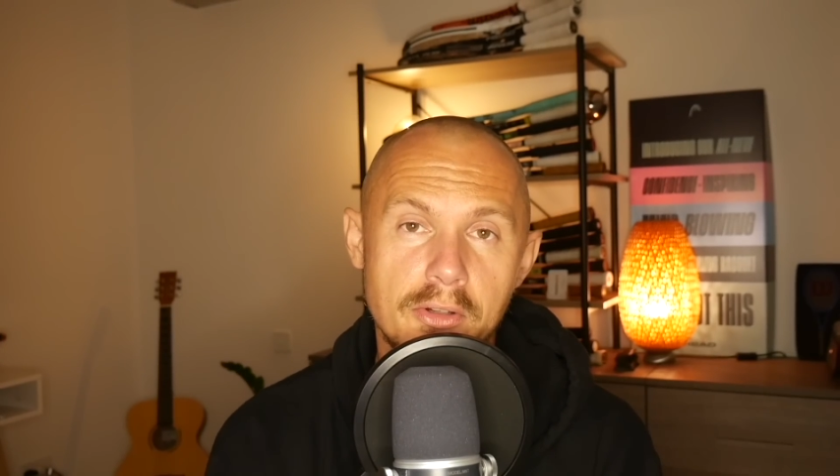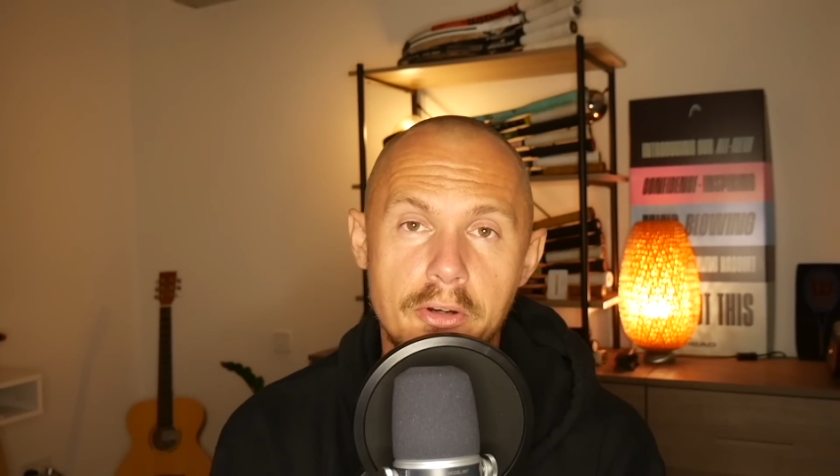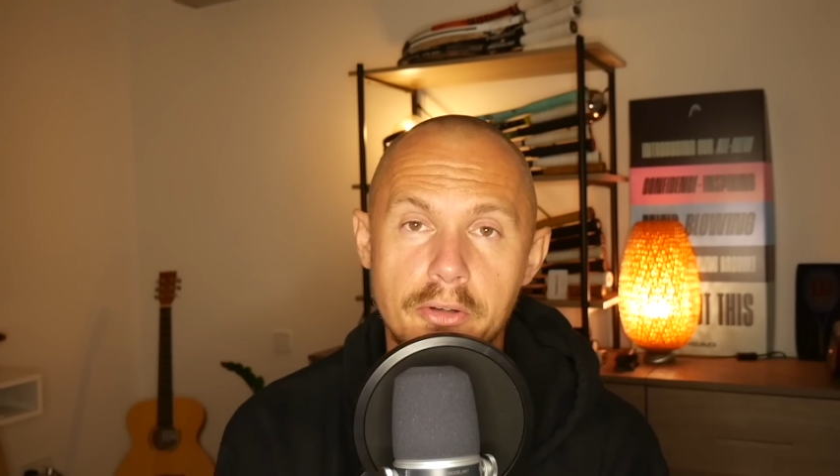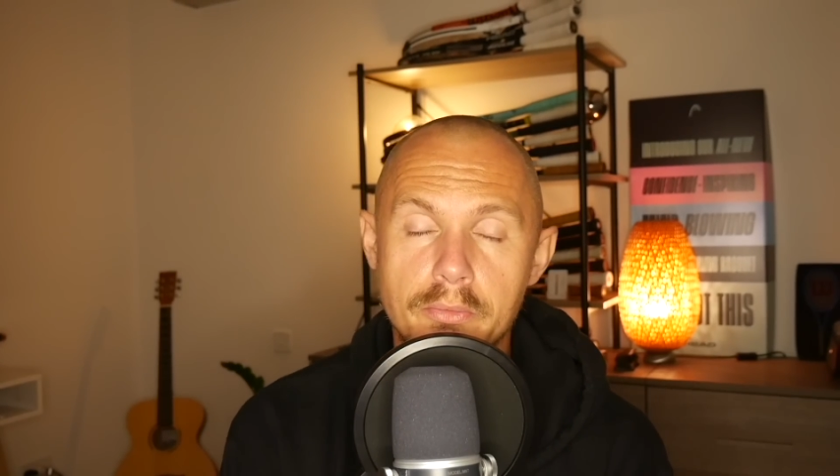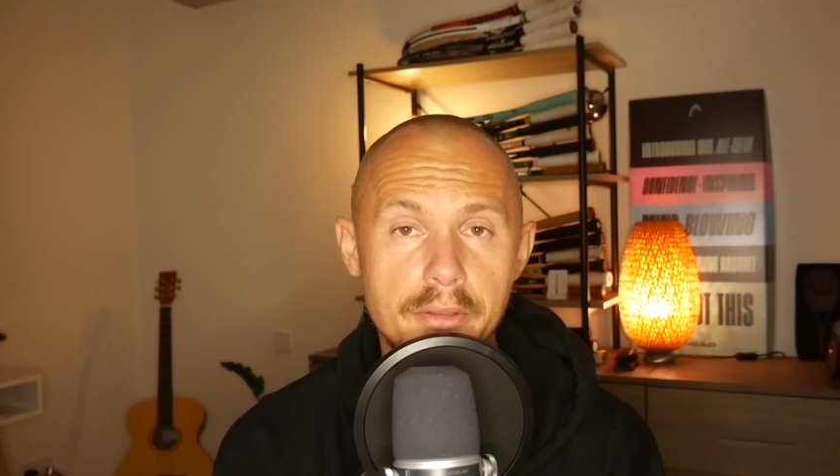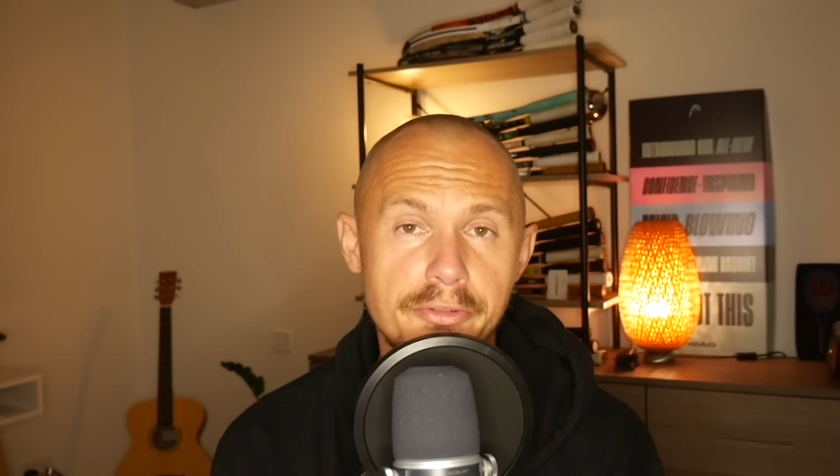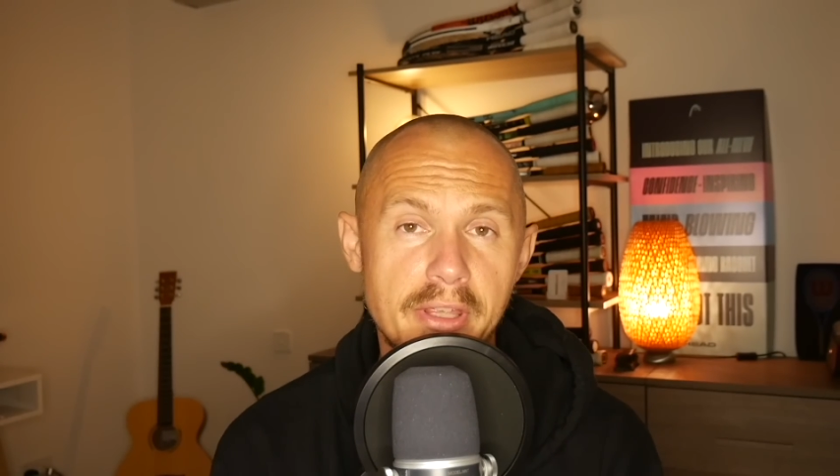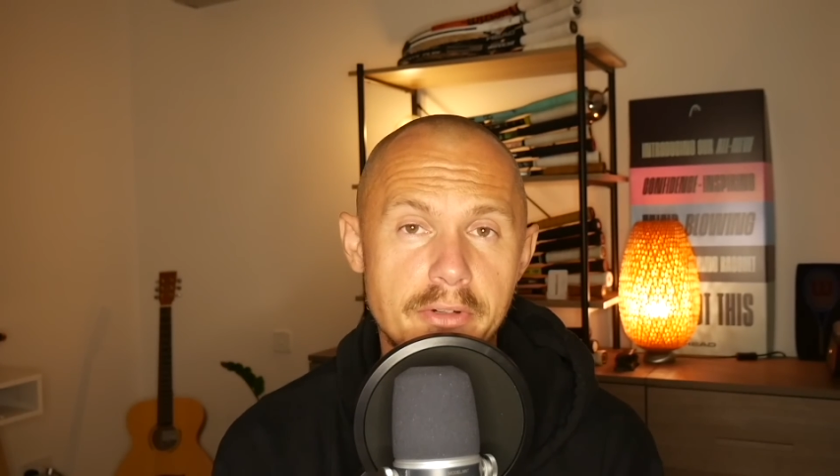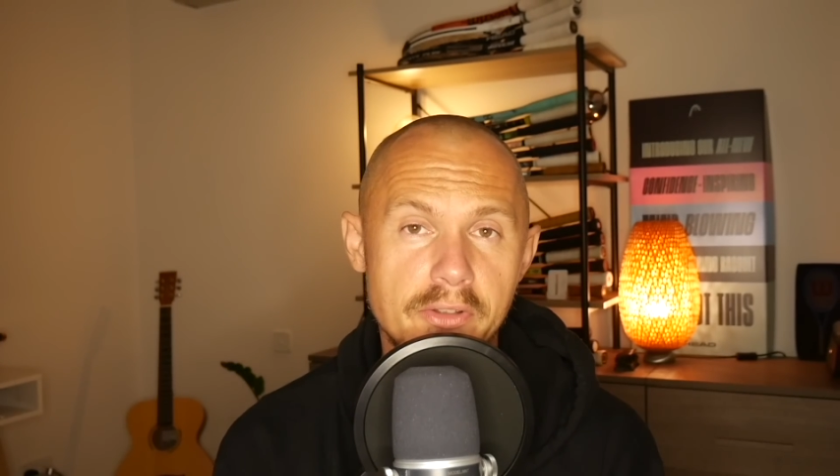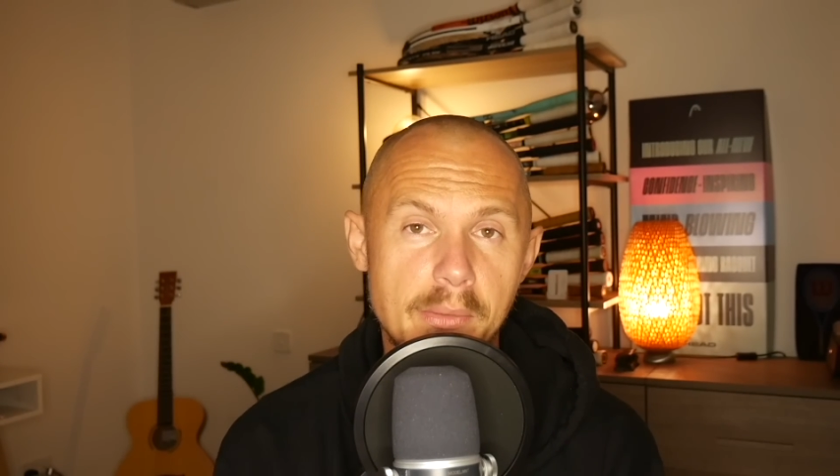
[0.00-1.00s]
are
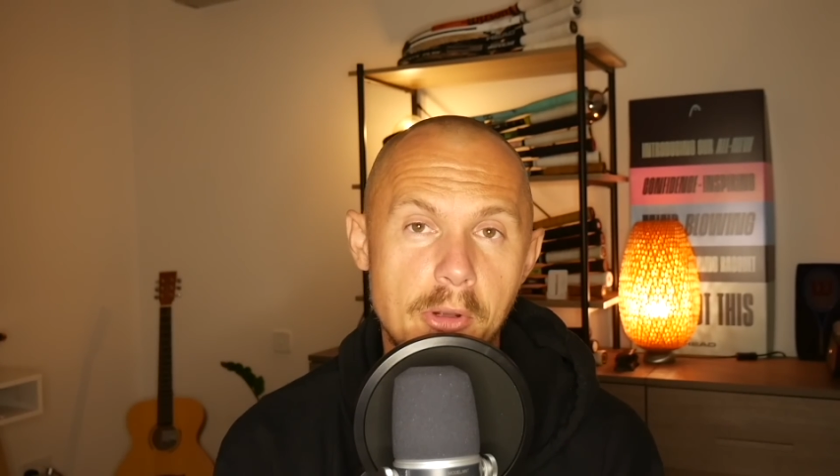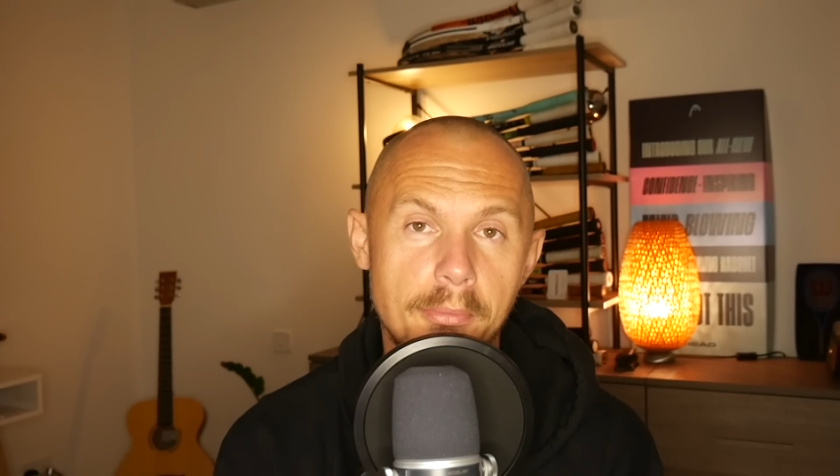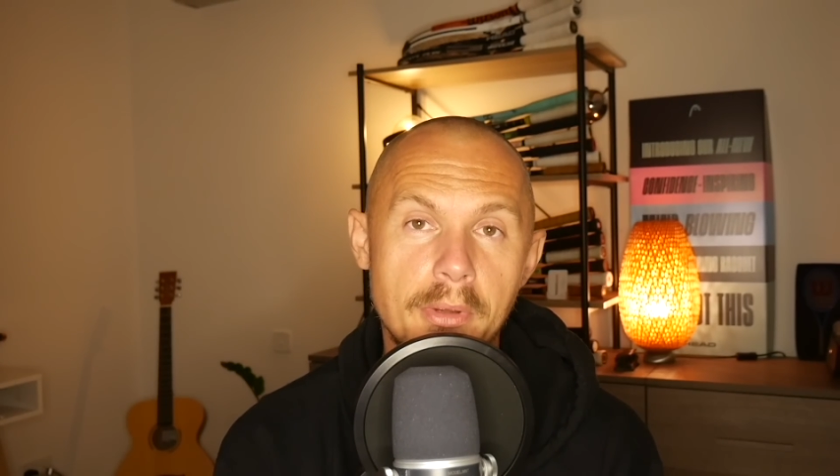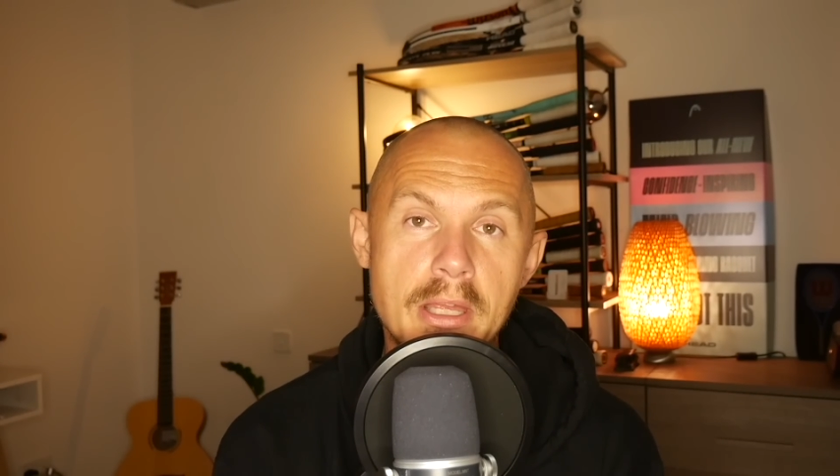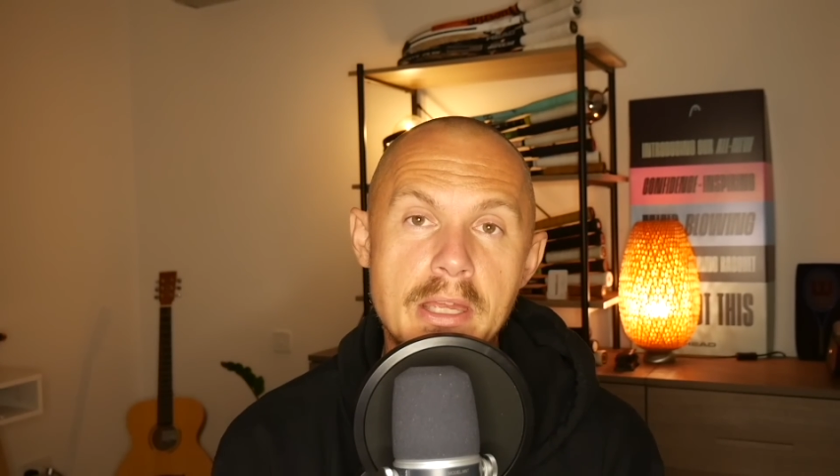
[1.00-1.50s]
favorites among